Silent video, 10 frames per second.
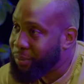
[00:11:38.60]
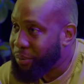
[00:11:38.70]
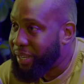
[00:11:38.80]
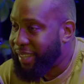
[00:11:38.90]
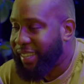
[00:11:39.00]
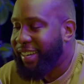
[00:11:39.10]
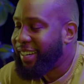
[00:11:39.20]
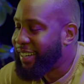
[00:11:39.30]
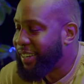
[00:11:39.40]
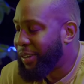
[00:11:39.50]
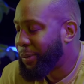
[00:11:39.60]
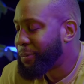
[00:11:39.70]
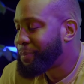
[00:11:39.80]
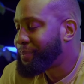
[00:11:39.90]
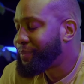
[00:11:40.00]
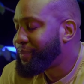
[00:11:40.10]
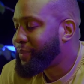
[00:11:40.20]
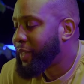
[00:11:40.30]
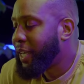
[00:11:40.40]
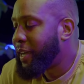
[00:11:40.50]
with, you know?
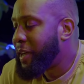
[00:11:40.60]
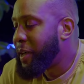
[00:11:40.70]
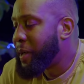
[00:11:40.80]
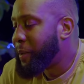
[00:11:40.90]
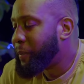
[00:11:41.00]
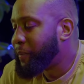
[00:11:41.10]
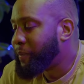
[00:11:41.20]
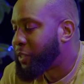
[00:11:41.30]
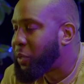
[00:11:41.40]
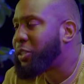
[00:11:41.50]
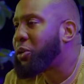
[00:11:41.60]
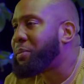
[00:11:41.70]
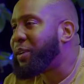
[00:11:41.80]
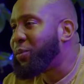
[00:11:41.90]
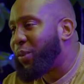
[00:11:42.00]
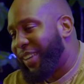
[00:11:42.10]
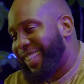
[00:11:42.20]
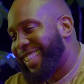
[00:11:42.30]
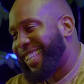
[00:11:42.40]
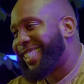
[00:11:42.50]
Um, so he told me
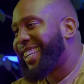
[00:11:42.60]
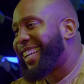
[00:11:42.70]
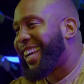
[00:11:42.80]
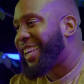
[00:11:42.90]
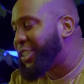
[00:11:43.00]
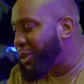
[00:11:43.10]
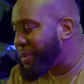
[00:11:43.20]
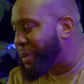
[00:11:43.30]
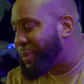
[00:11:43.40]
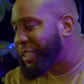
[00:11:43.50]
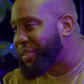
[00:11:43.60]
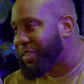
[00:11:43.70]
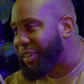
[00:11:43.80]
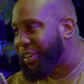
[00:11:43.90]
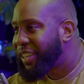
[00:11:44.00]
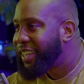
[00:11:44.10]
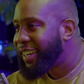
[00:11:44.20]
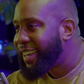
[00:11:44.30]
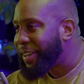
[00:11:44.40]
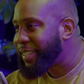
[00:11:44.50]
one thing. He said that he showed me the picture of the girl.
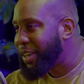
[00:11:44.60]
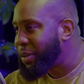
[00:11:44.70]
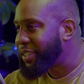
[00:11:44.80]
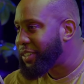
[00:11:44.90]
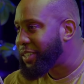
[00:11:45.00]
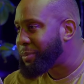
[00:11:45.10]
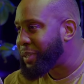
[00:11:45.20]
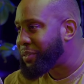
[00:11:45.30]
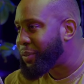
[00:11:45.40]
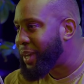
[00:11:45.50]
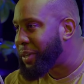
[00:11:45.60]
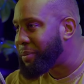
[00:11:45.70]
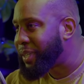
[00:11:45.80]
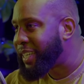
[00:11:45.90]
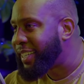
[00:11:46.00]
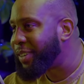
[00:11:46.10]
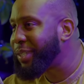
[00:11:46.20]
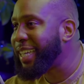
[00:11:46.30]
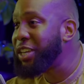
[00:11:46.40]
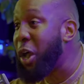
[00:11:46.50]
I was like, "Oh, this girl is beautiful. Why are you complaining?" He was
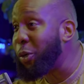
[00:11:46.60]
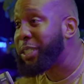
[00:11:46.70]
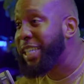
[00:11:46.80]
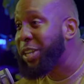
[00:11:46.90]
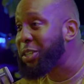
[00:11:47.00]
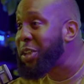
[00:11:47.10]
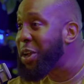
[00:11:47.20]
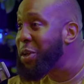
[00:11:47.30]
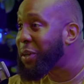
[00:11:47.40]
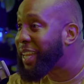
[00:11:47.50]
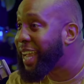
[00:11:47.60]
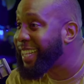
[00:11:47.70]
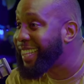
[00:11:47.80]
like, "Yo, she does not look like